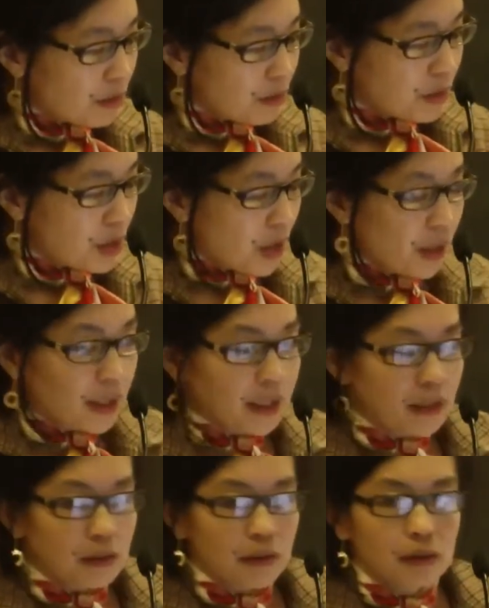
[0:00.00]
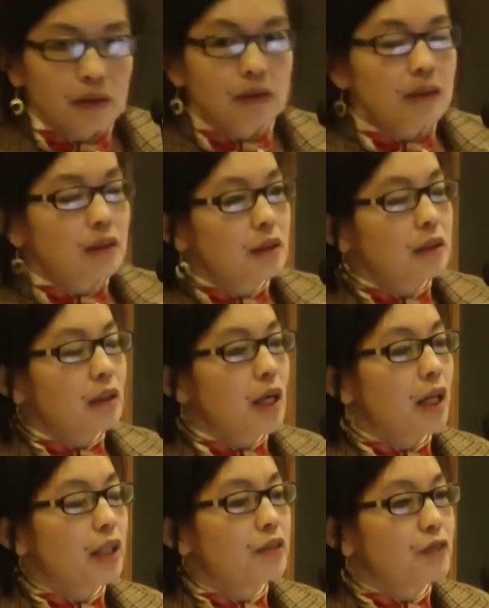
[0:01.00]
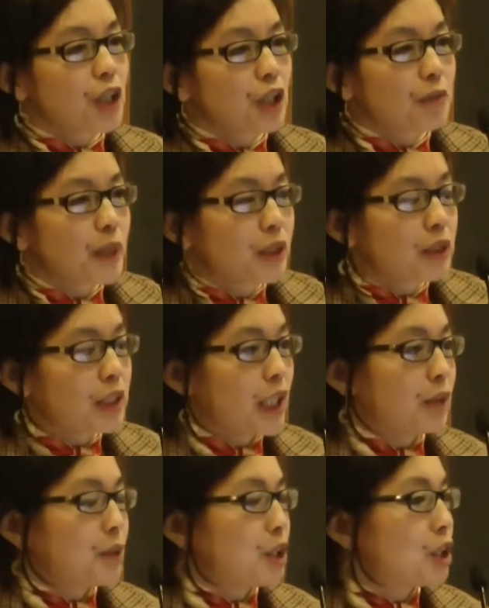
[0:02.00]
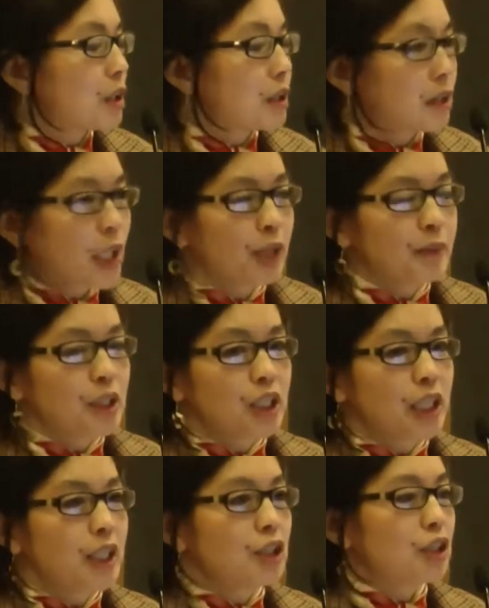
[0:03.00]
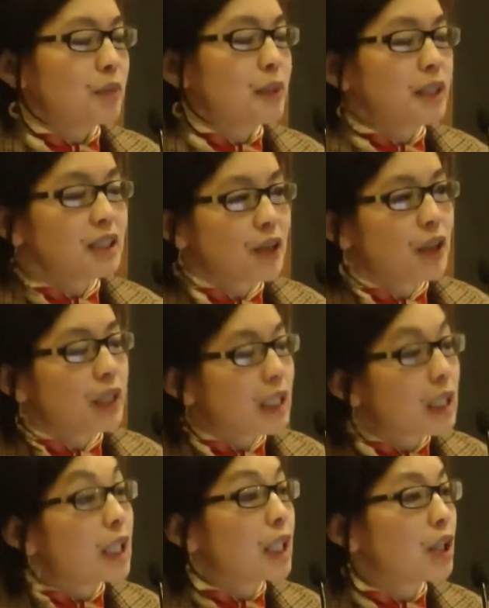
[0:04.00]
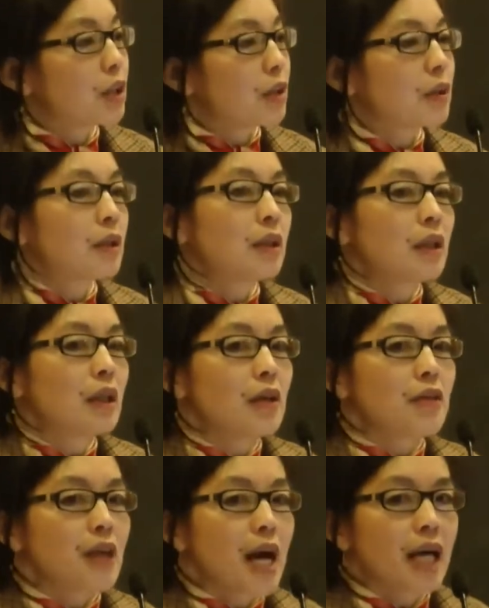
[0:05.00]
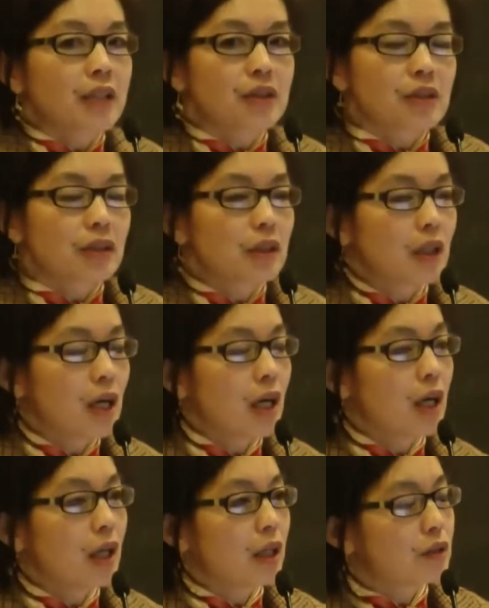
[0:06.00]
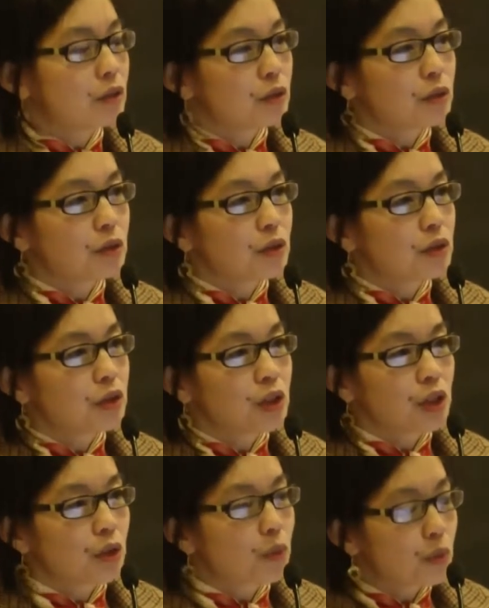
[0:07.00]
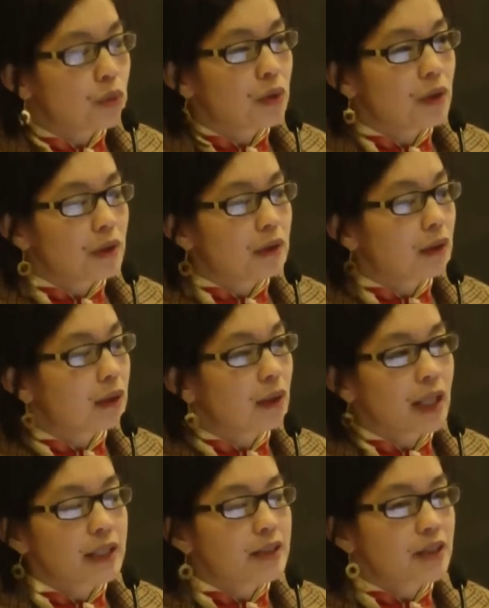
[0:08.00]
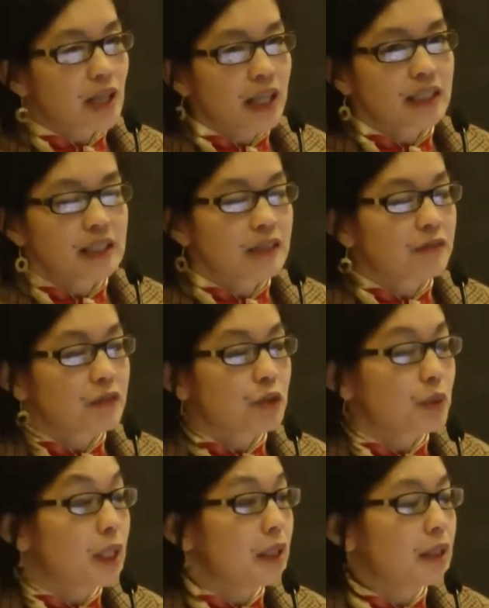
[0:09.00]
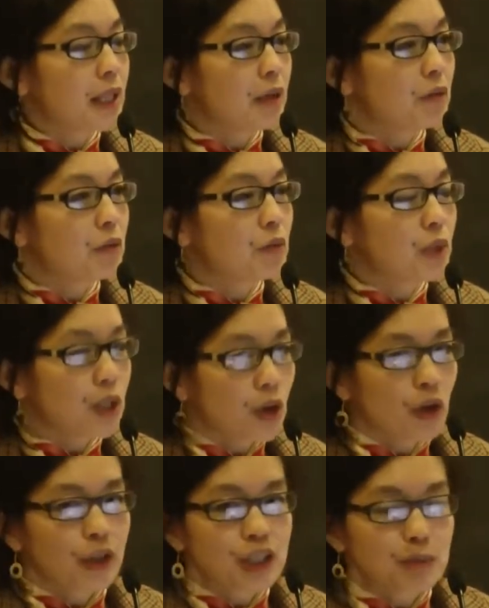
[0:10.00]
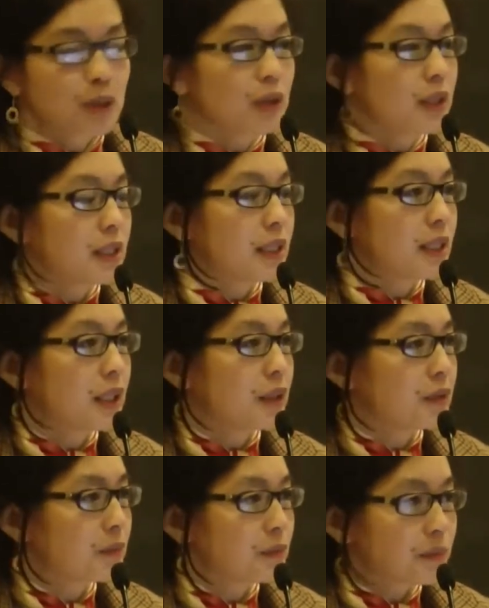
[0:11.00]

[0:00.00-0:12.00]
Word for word: Regarding environmental damage, climate change, I mean, it's very clear that, you know, a lot of scientists have agreed that we are experiencing